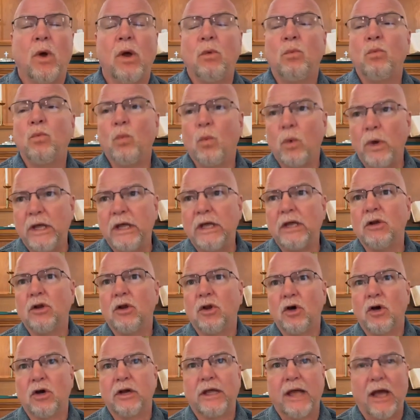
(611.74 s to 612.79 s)
When we
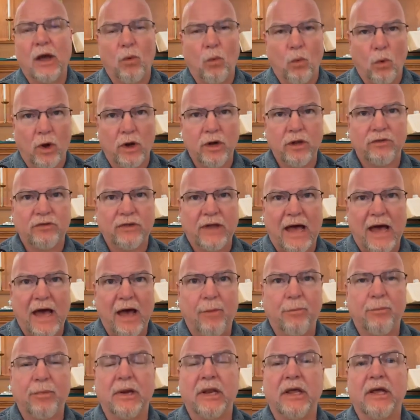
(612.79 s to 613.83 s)
look at what is
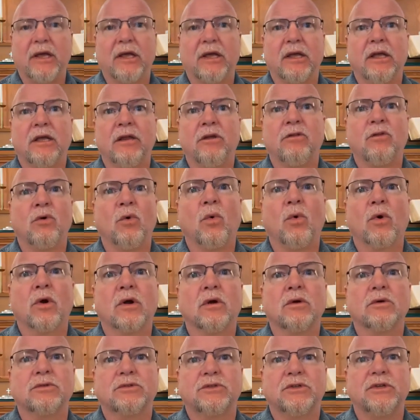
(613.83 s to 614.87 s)
happening in the
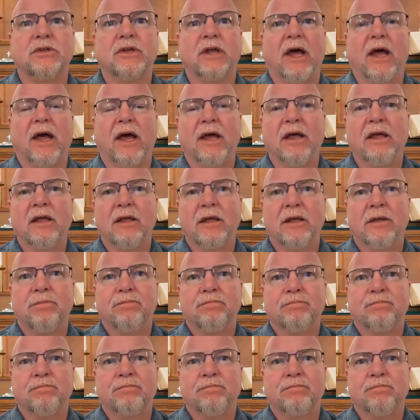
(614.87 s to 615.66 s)
world today,